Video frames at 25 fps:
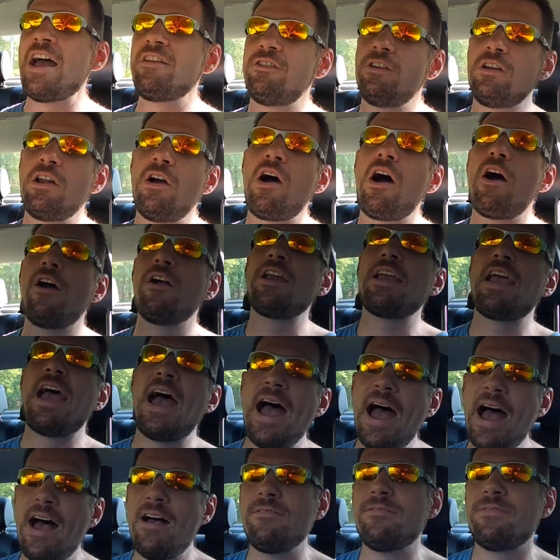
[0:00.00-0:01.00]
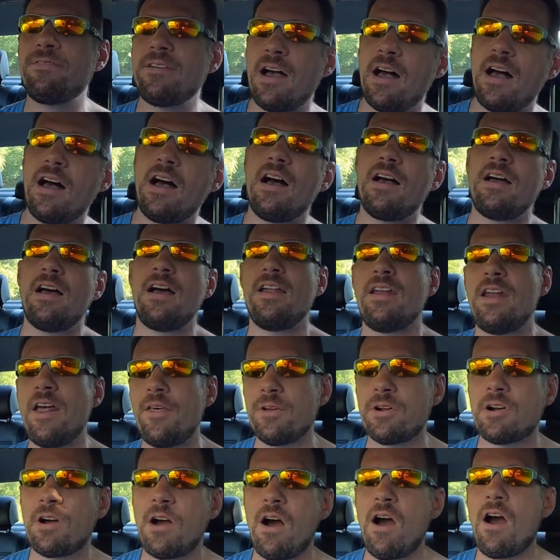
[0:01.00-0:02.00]
As you know, I already have
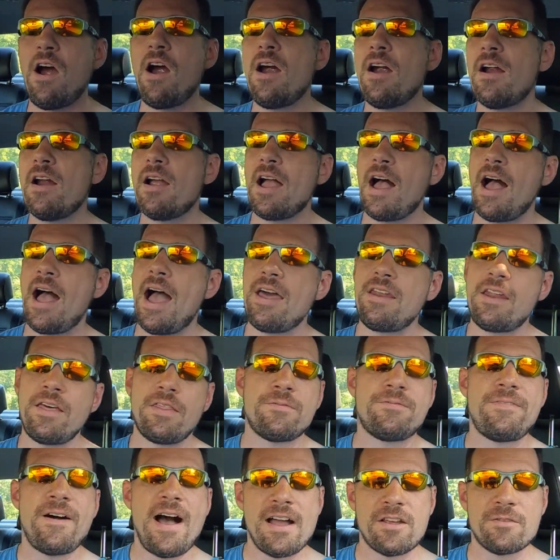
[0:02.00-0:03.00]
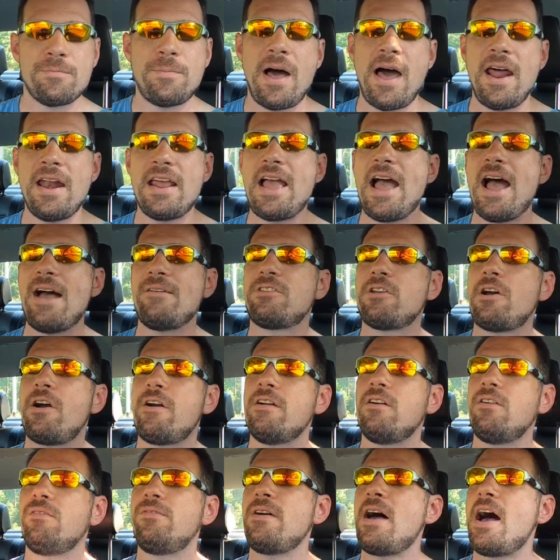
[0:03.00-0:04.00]
another car, another FoxBody. I have
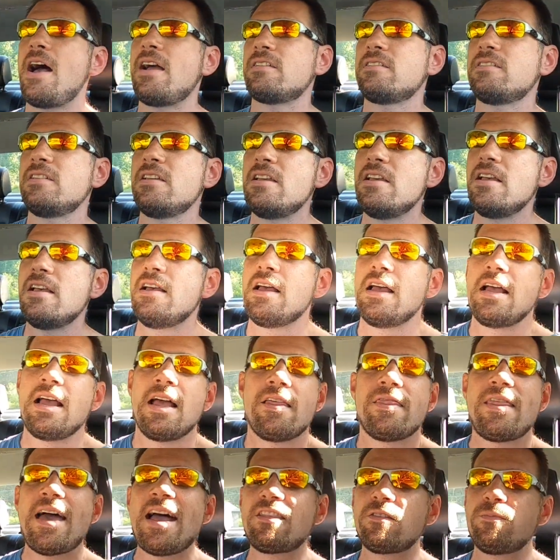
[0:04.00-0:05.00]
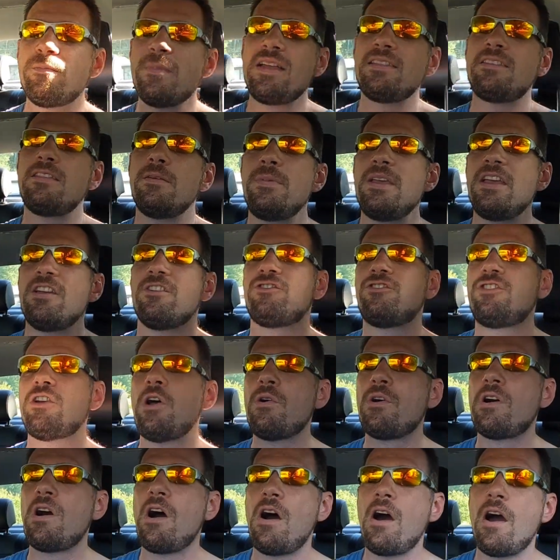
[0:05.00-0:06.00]
Tar Heel Fox. That's meant to be a
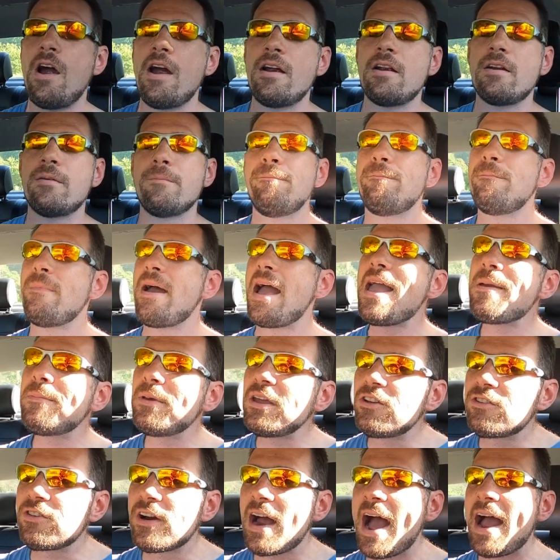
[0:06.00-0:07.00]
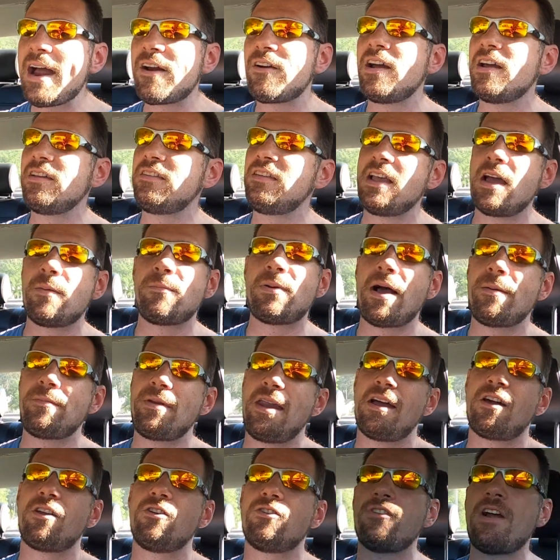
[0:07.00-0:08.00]
show car, maybe drag racing. I'm
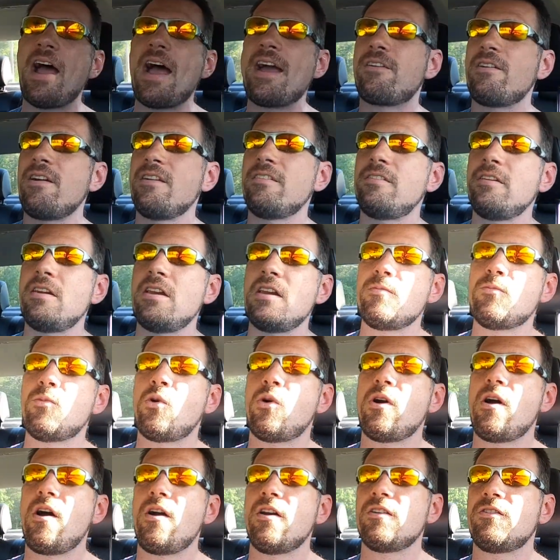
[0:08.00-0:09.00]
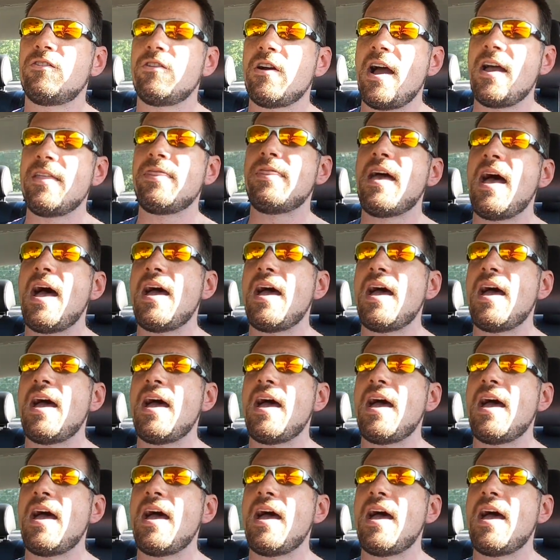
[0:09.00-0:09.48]
probably not going to drag race it anymore. I already tried